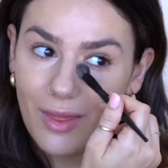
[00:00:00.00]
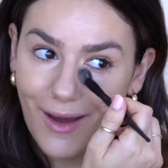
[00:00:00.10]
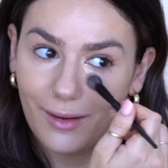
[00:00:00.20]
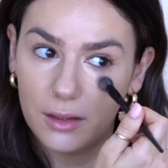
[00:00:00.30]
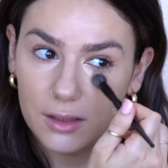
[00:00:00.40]

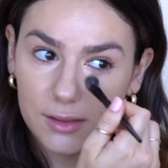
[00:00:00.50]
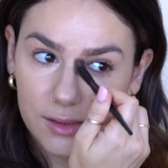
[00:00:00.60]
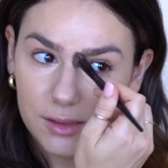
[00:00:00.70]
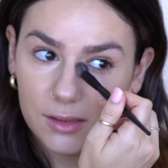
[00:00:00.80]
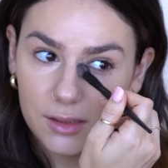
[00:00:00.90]
That
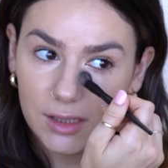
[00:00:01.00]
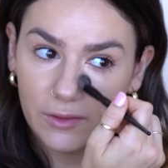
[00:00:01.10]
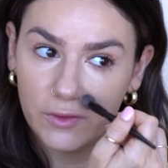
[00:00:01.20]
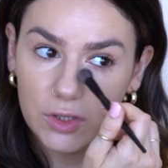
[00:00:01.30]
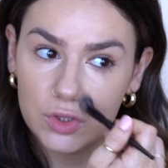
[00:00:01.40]
is
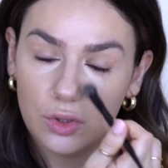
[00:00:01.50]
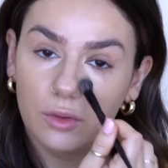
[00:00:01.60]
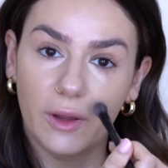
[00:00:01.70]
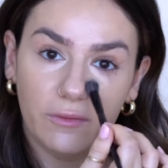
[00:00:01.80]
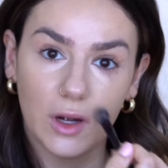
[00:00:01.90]
self-control,
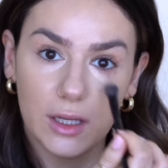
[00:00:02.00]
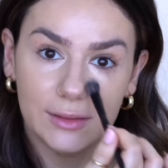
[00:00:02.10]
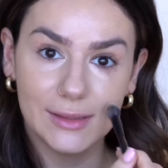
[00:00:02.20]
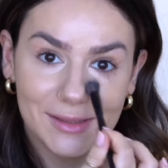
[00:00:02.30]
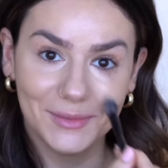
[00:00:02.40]
my
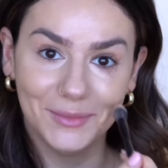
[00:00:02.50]
friends